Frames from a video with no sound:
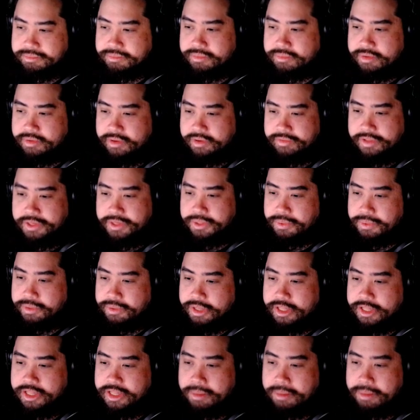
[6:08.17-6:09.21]
If they do
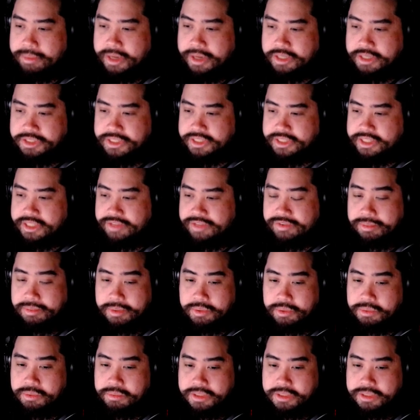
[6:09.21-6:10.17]
that, then I'm actually saving my UMA